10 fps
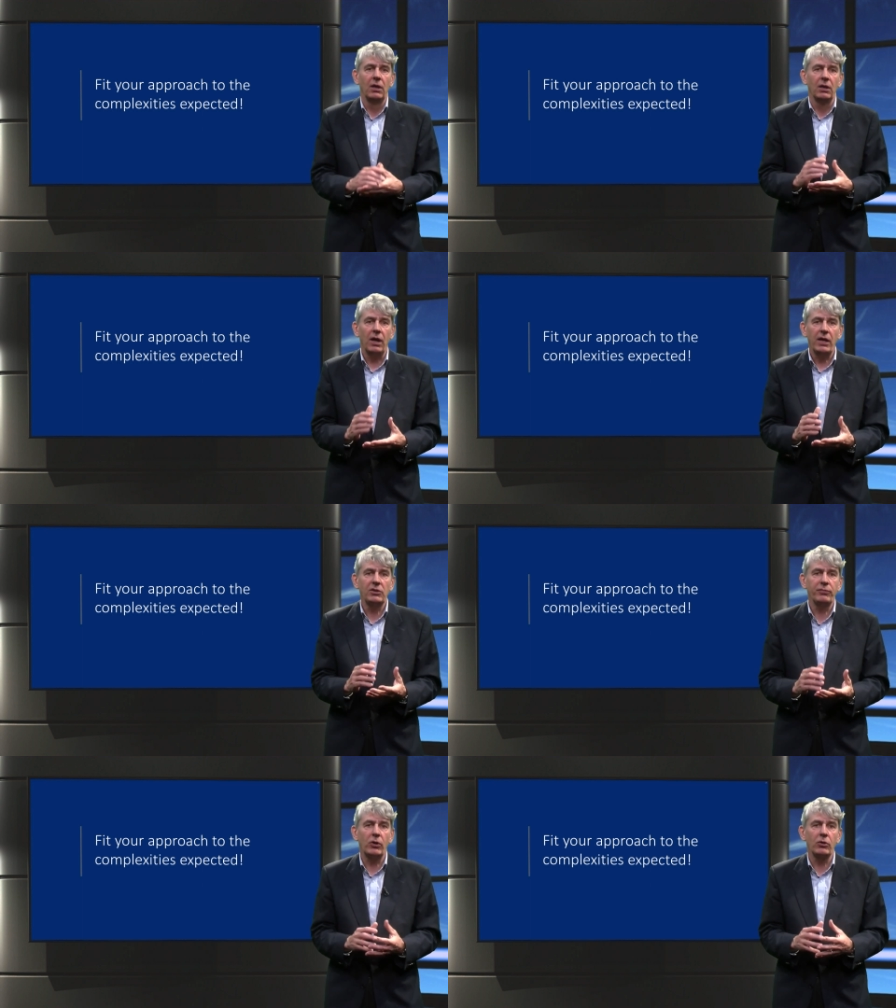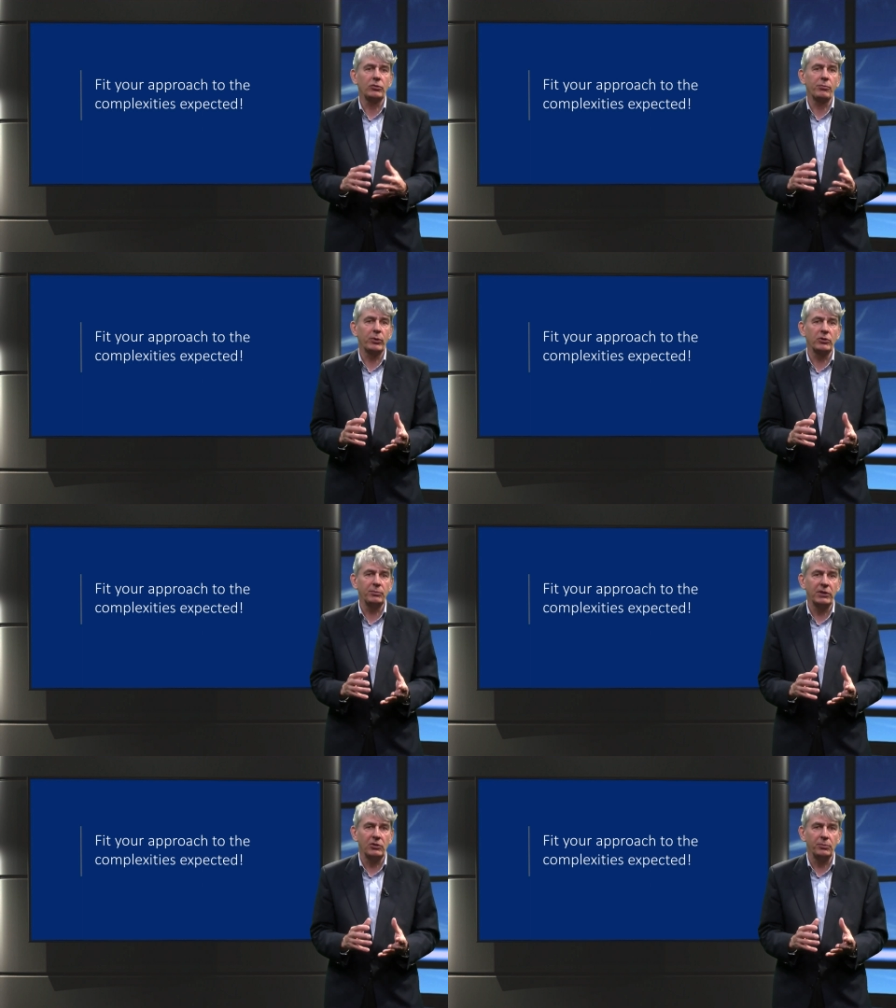Like the focus of project
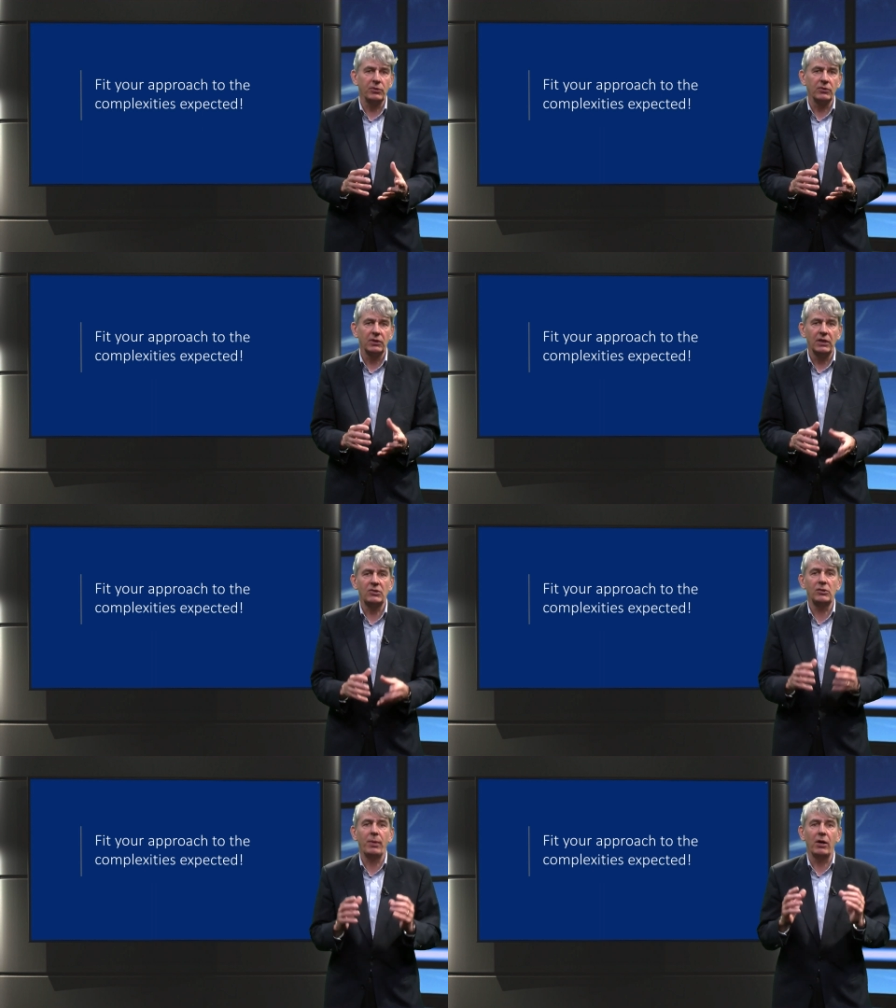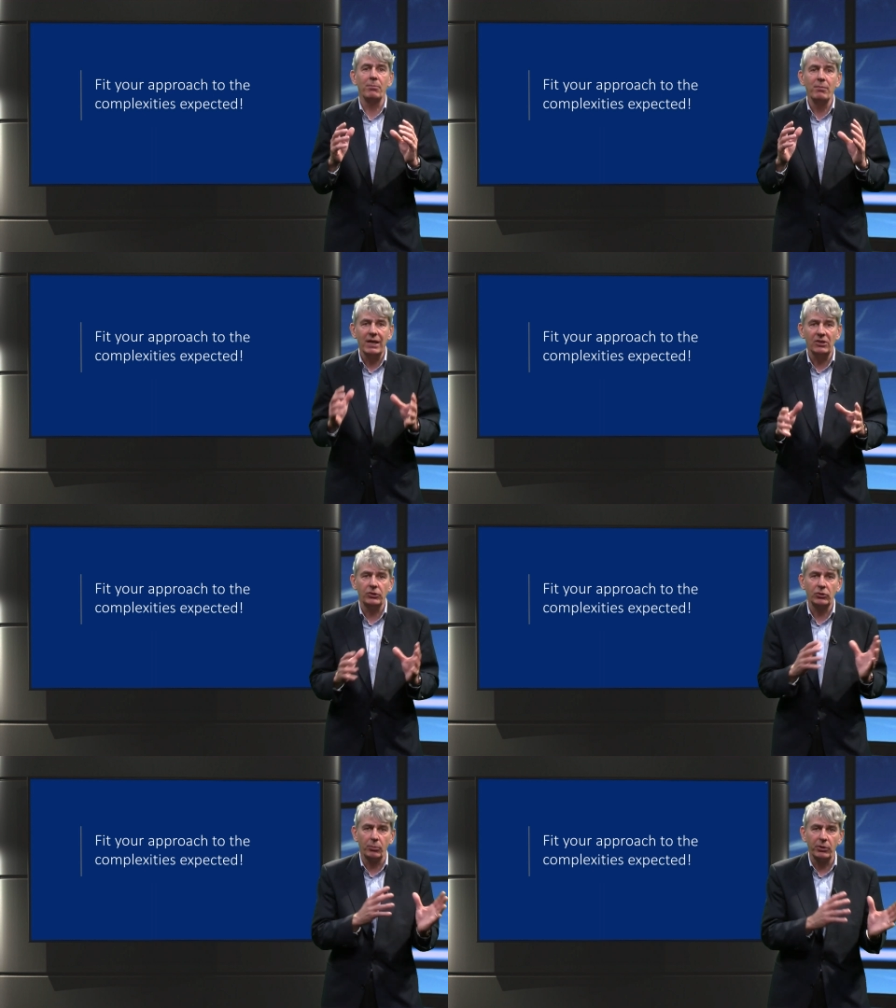management, it is about
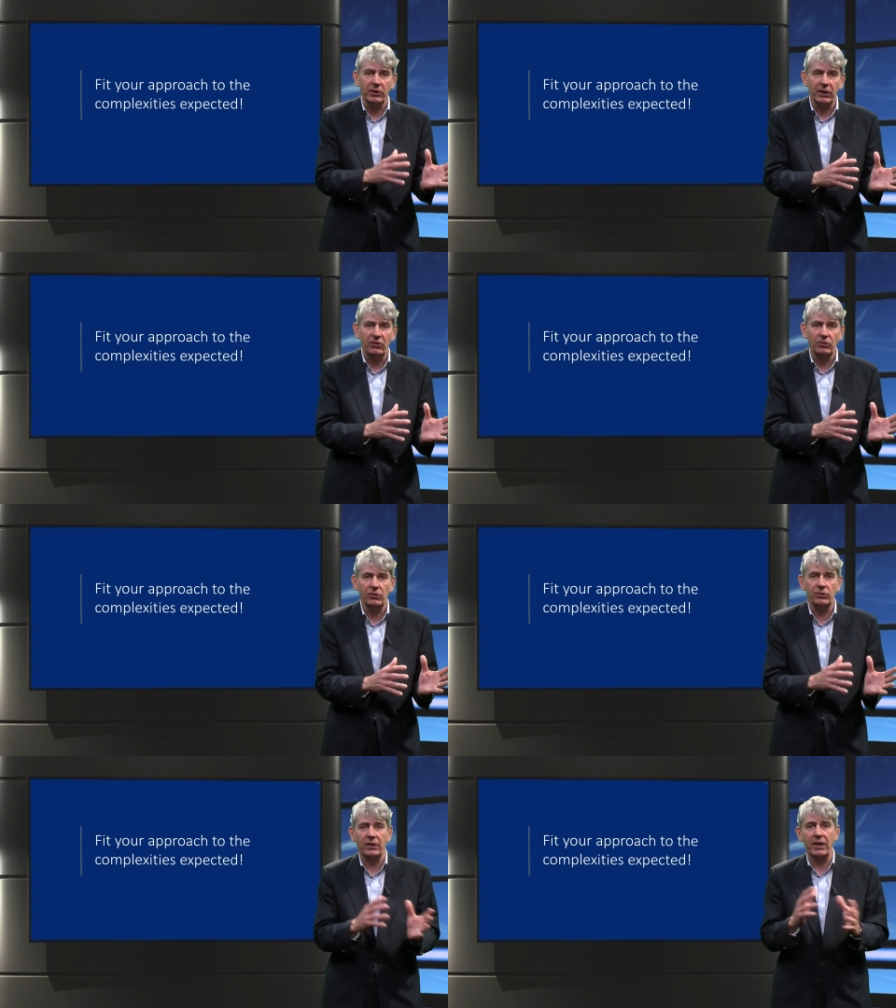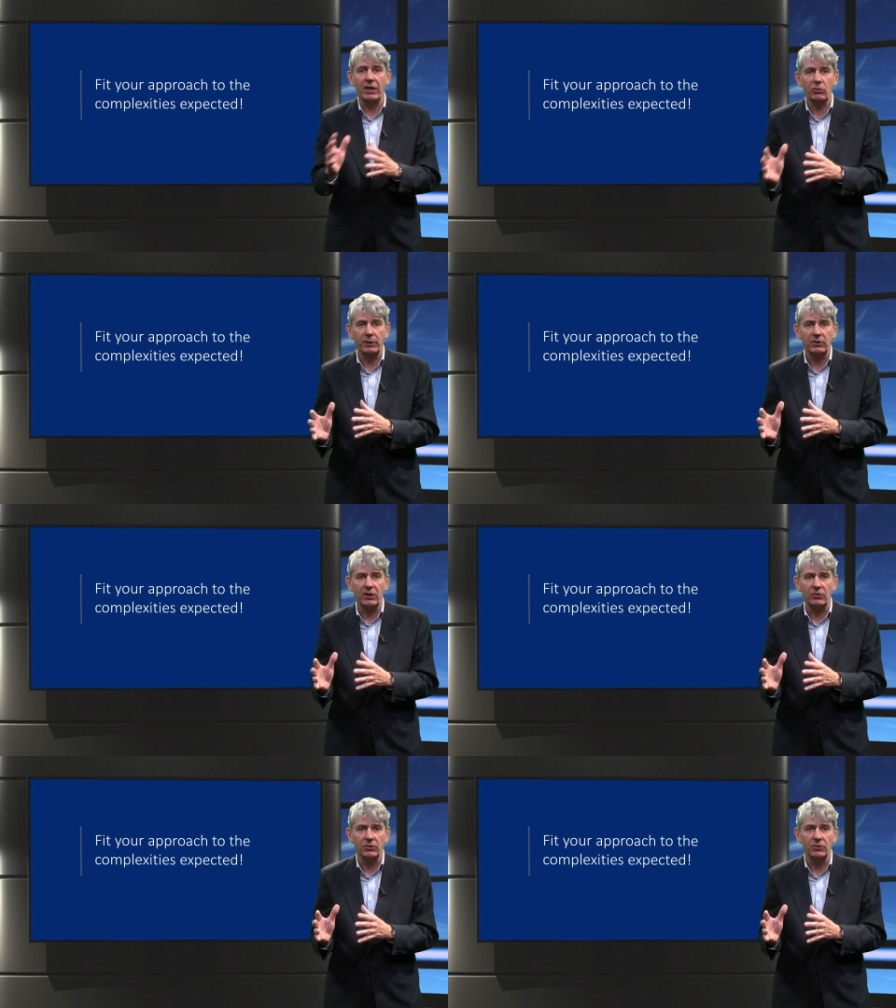managing communications and
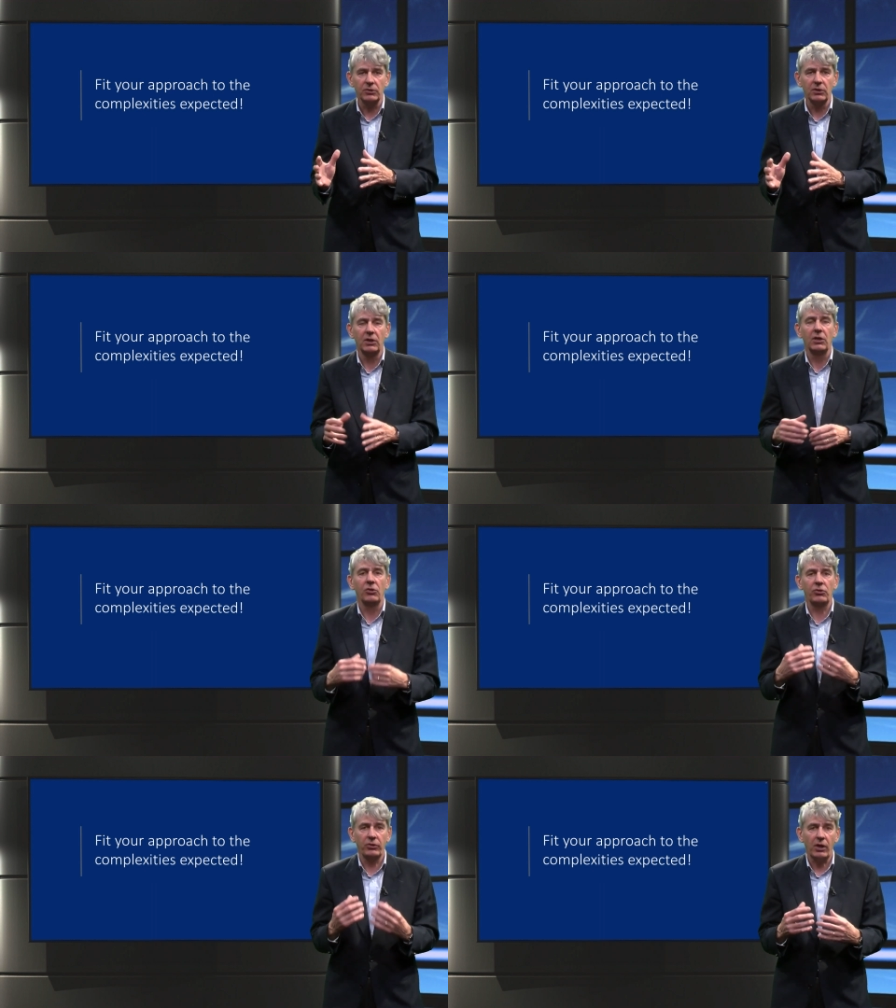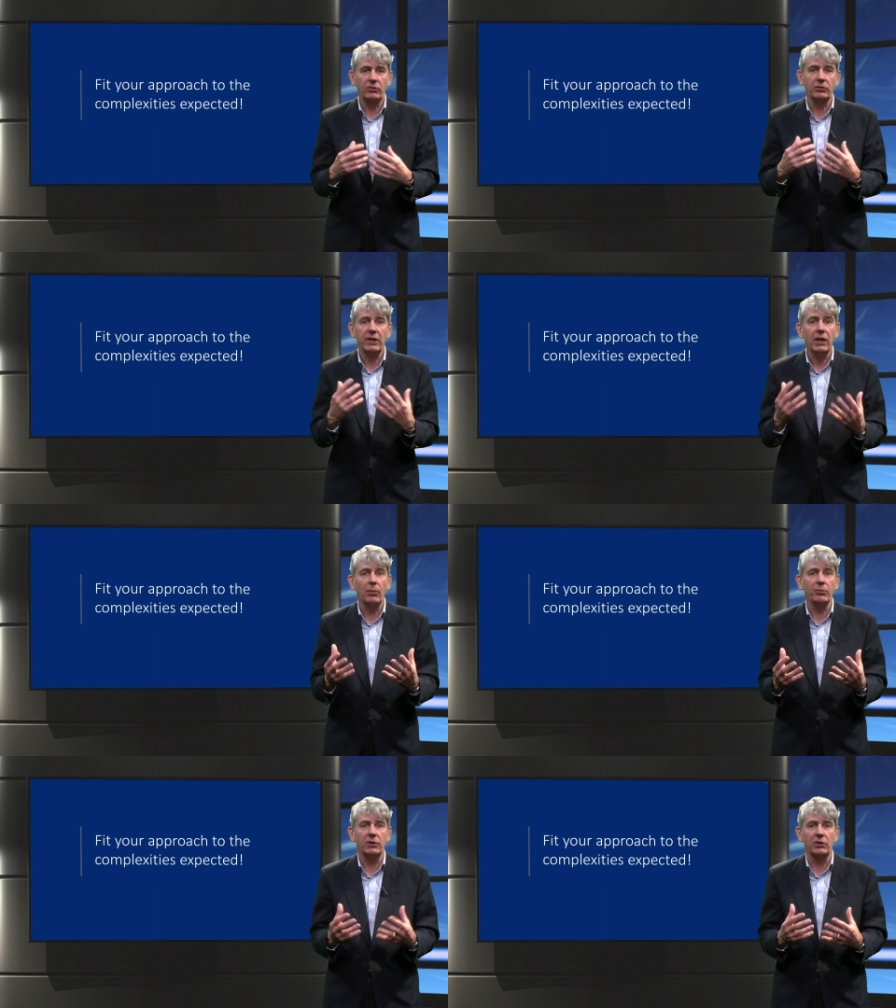expectations. Structure
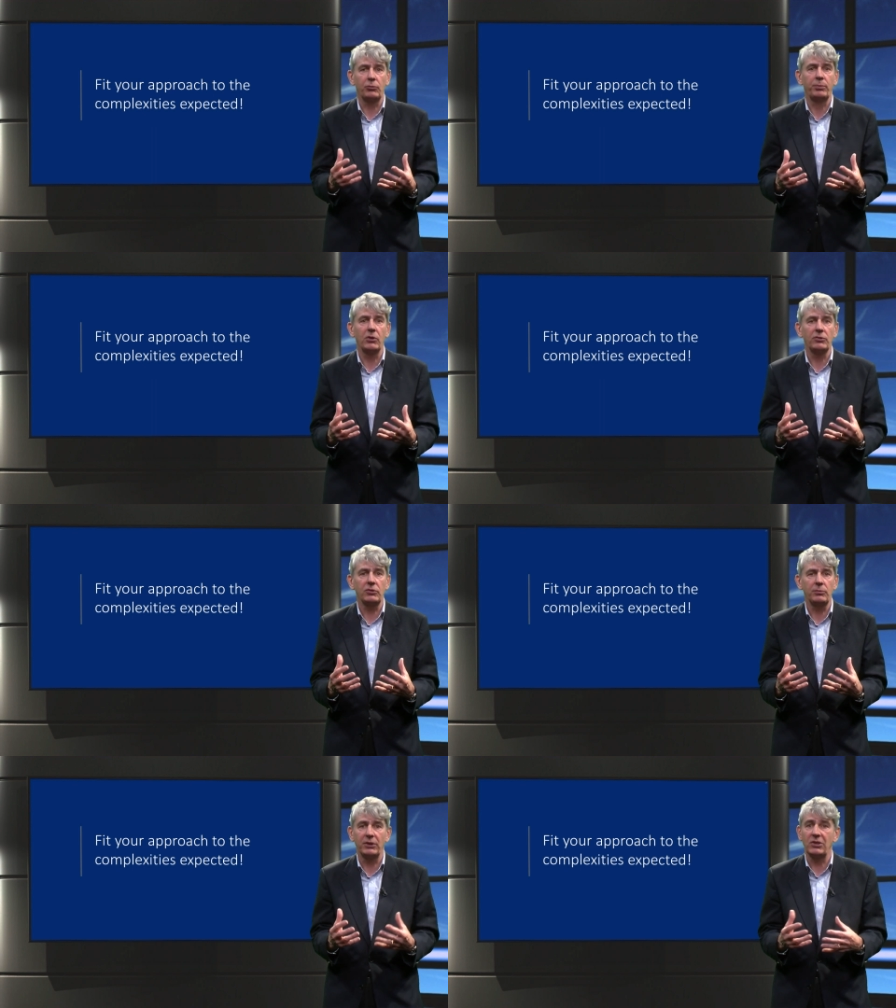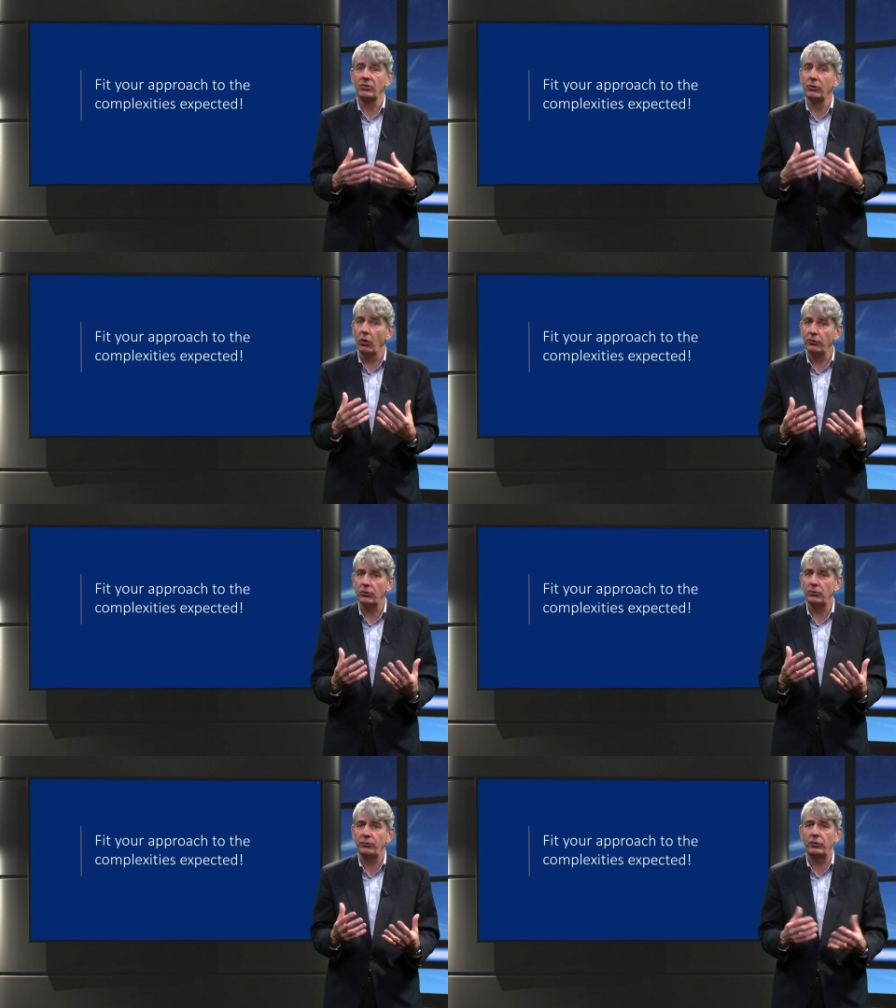helps in this process, but is not a
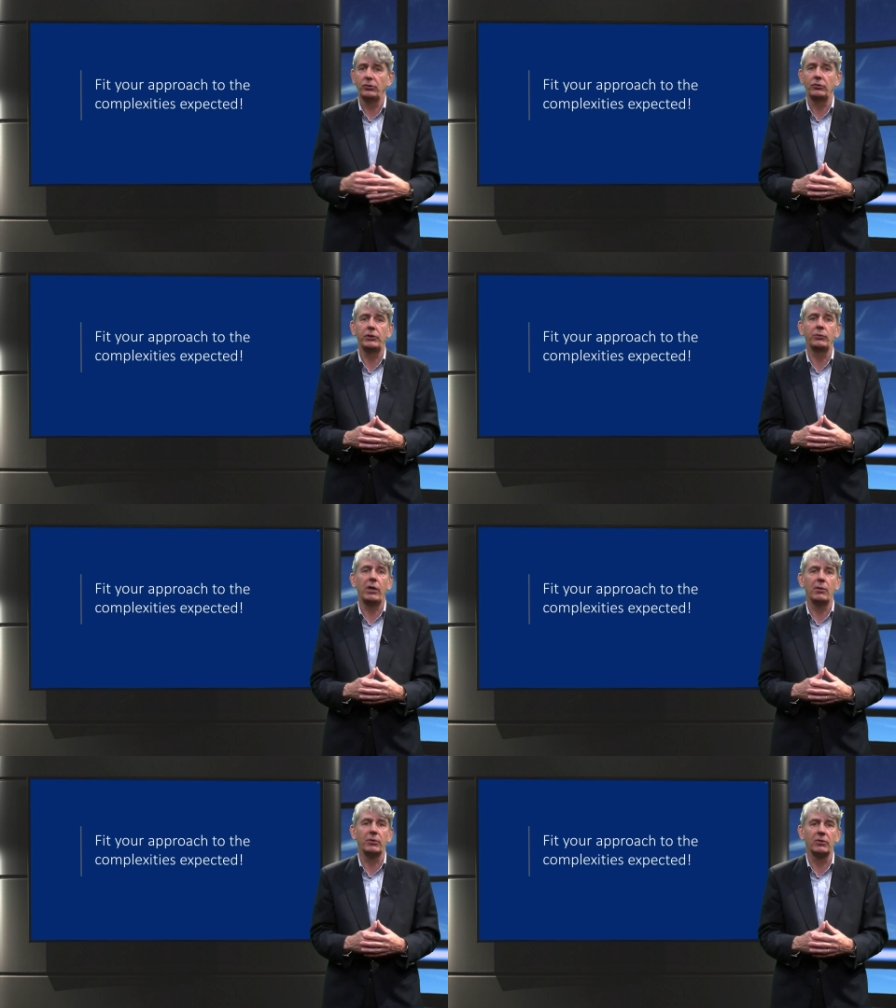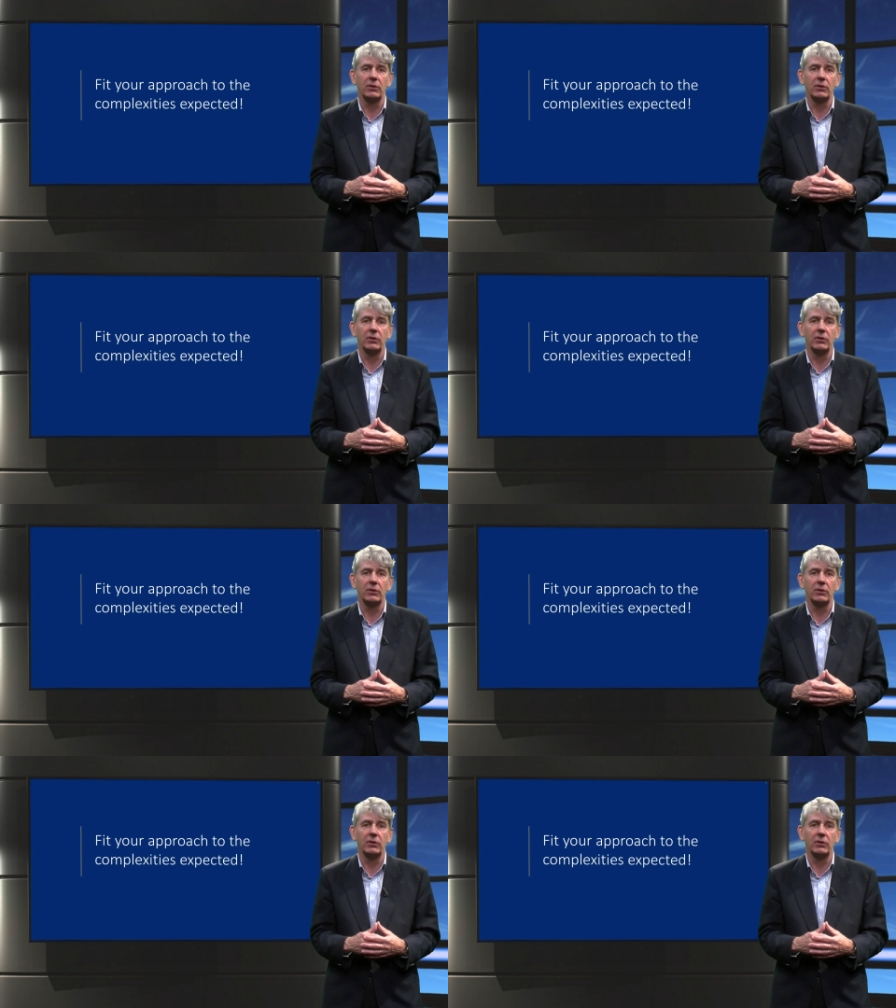sufficient requirement.